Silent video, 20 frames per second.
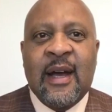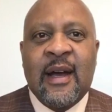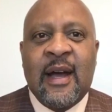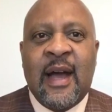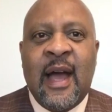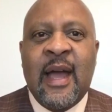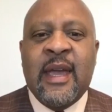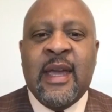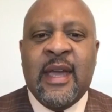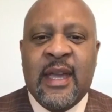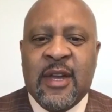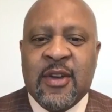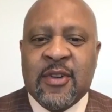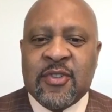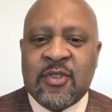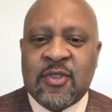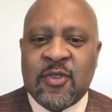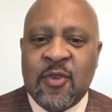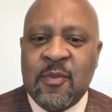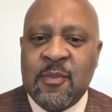Uh, I
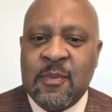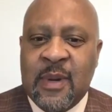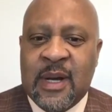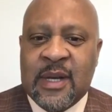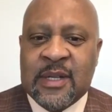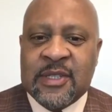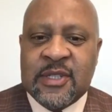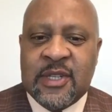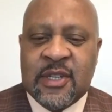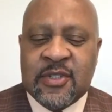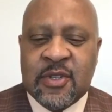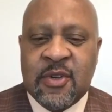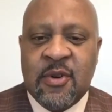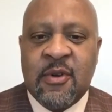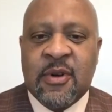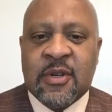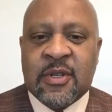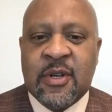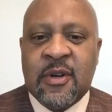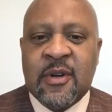hear so much that's
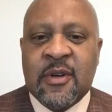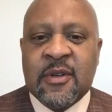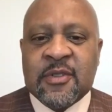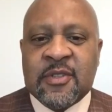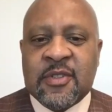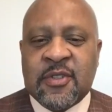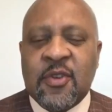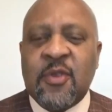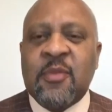going on.